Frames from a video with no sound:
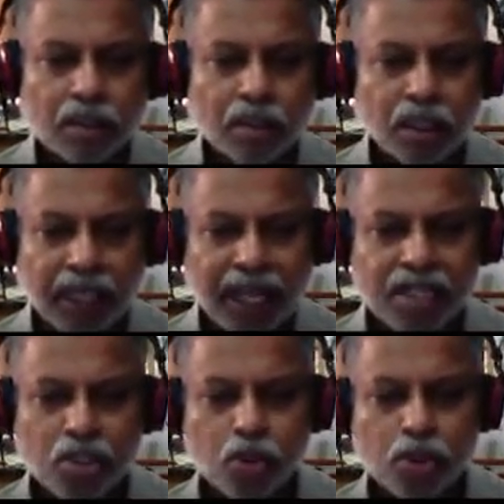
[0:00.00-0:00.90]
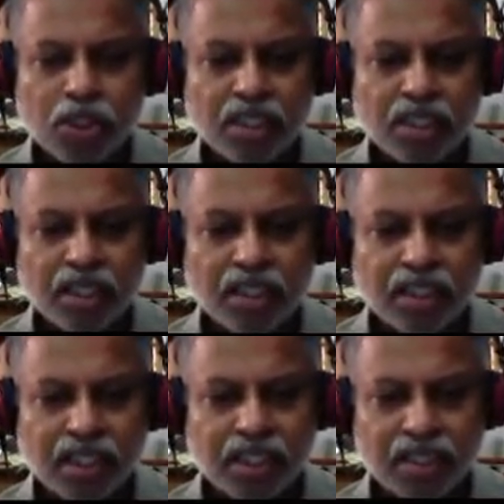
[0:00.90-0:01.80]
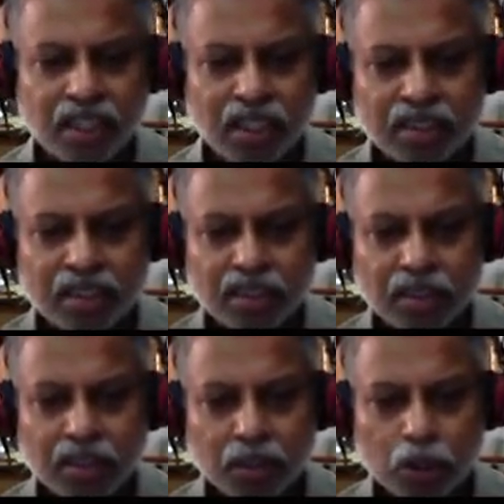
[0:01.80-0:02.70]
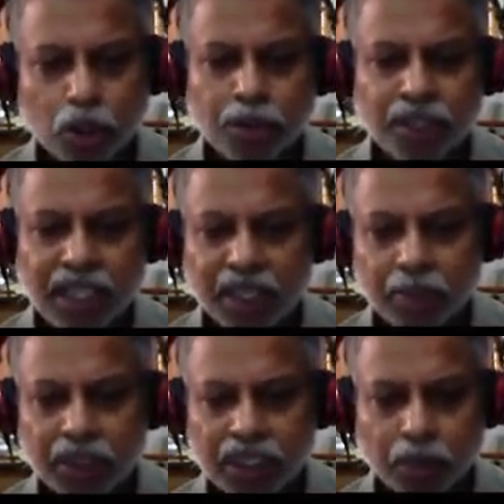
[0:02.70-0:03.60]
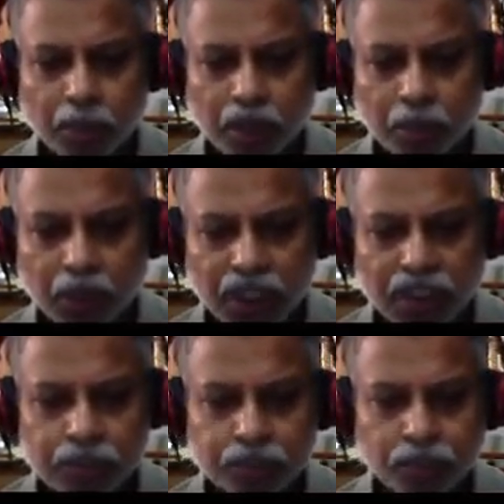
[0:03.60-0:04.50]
the transducers and the sensors should be calibrated properly,